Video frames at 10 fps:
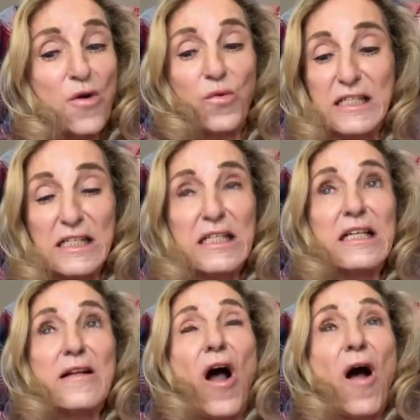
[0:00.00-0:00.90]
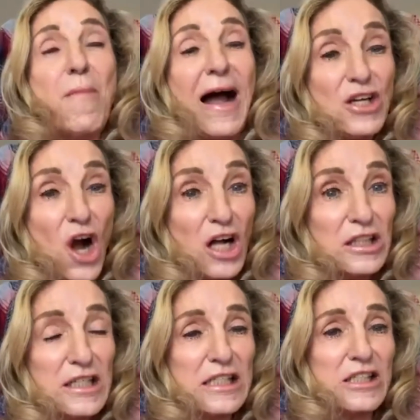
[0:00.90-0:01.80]
We did it. My
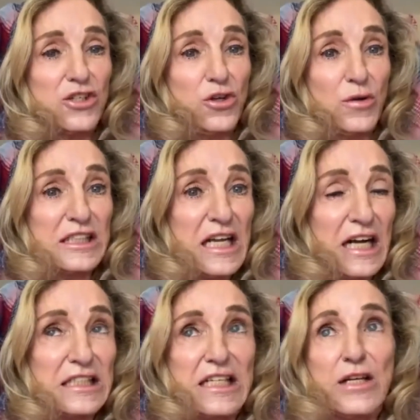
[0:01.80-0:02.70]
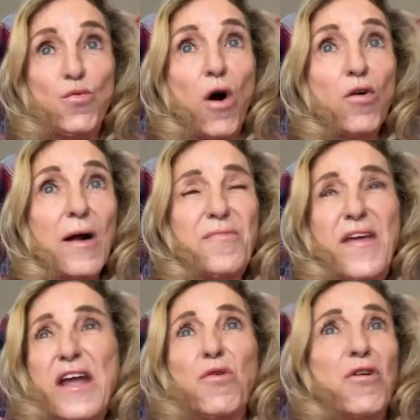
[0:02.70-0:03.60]
colleagues in USAID woke up.
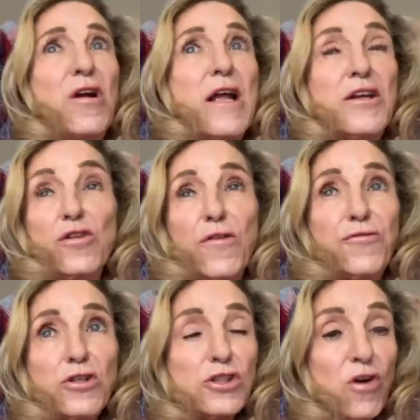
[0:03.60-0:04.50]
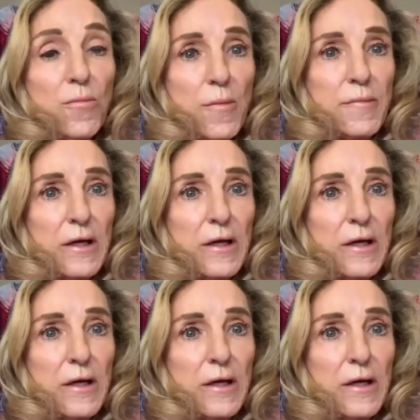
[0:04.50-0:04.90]
They were, the first Trump